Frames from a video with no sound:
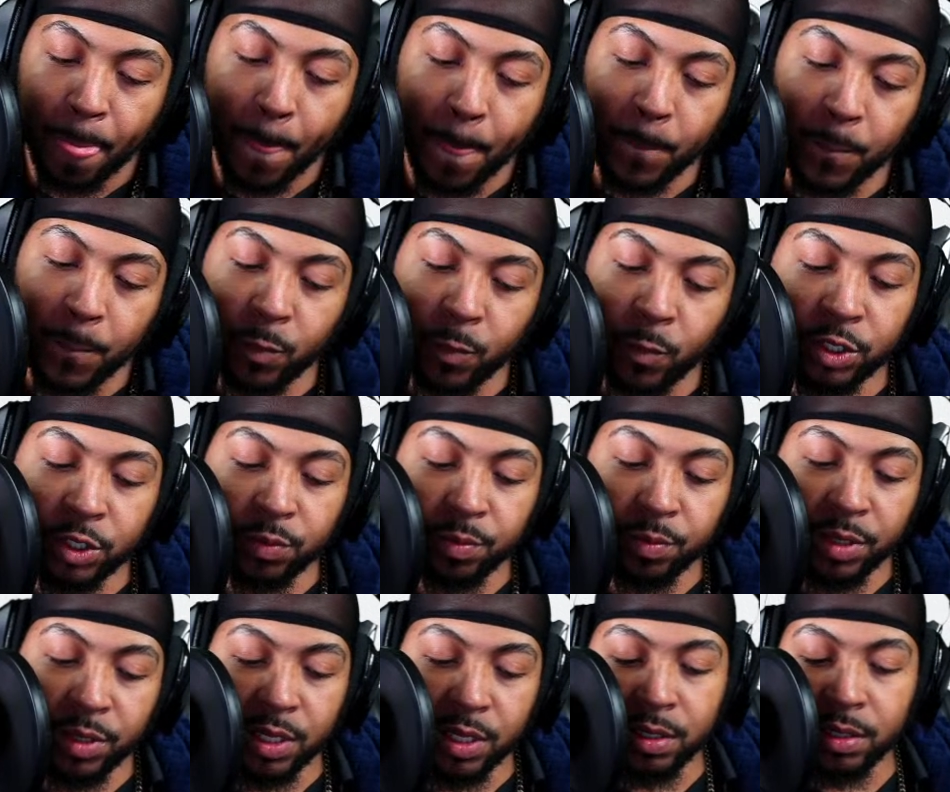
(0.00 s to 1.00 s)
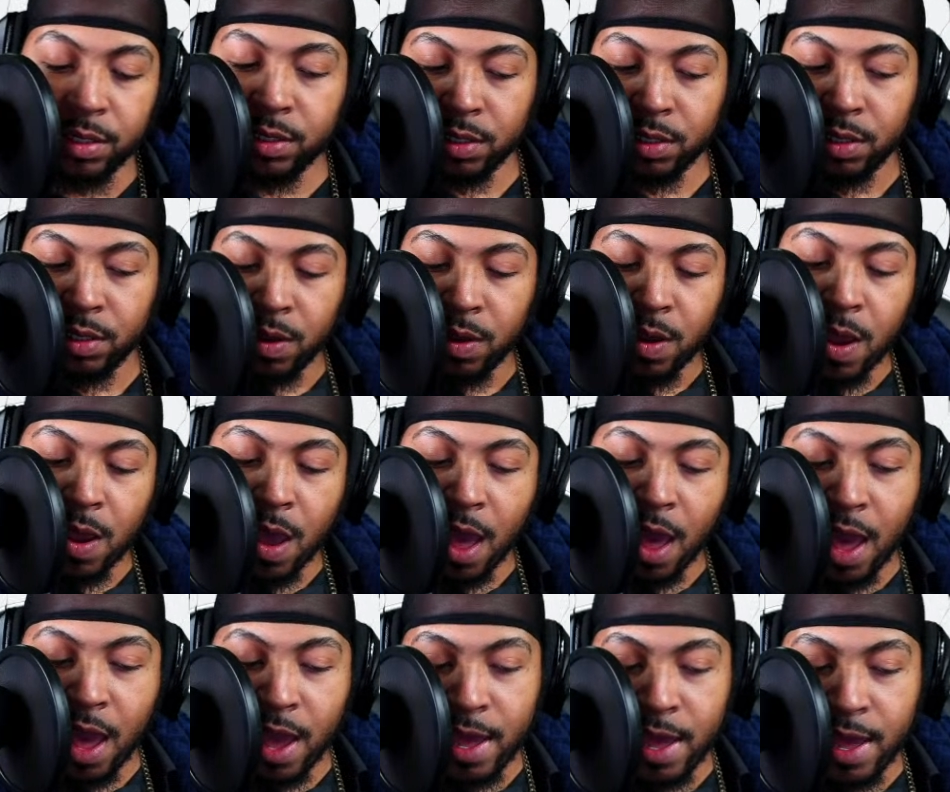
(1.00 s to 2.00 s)
Which means
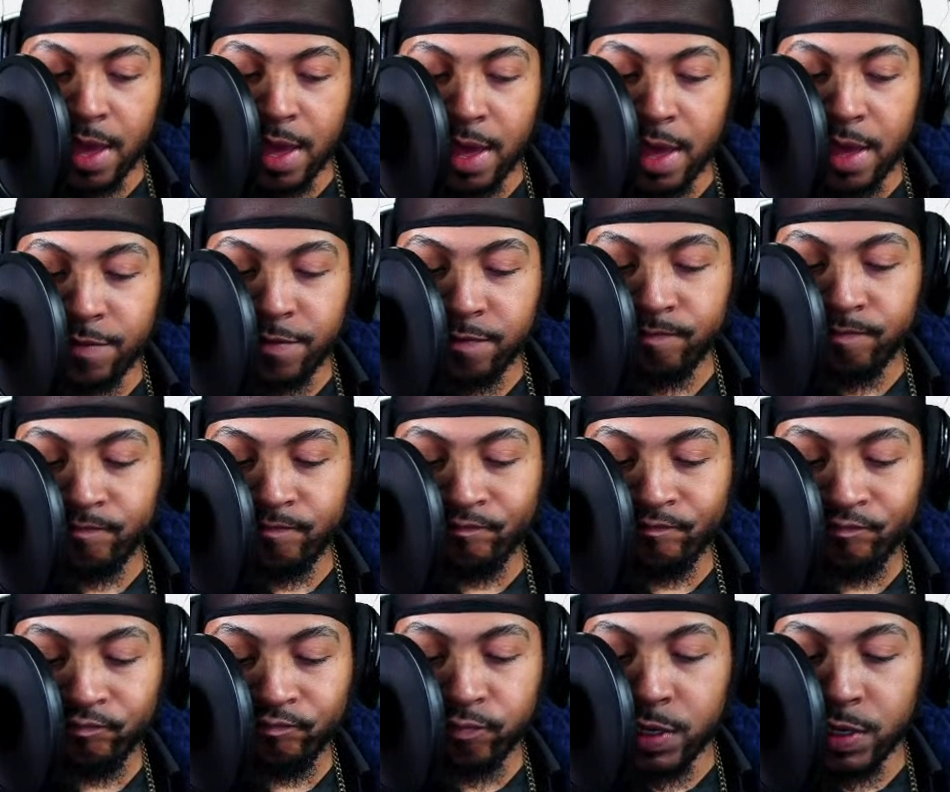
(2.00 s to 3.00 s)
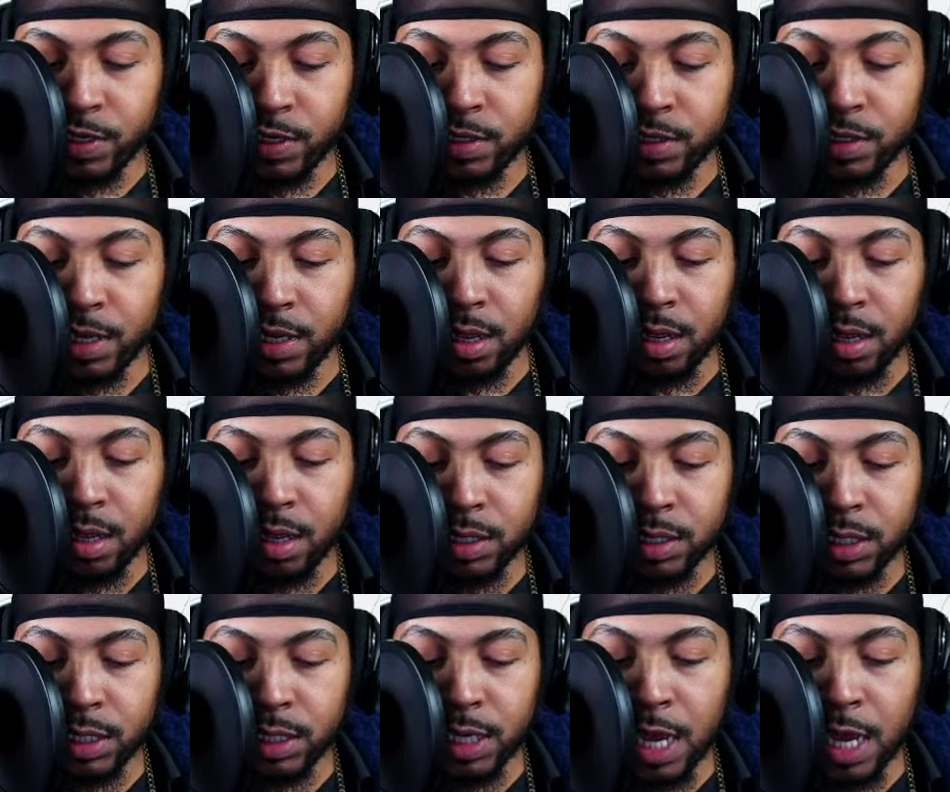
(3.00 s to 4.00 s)
I have, let's say,
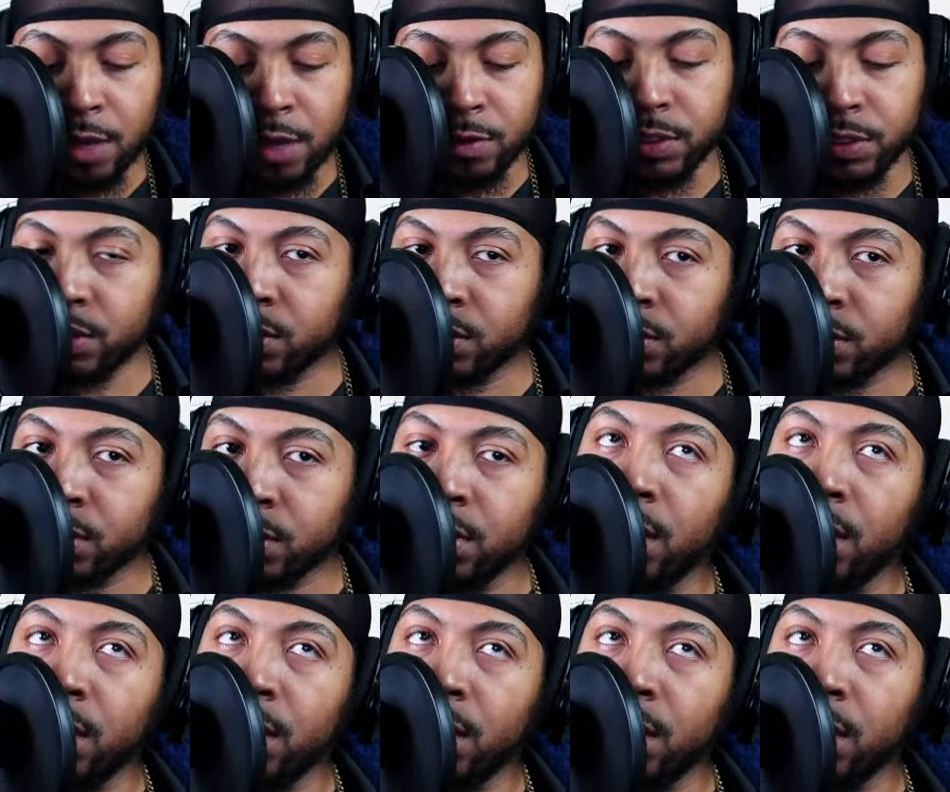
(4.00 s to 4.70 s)
10 houses.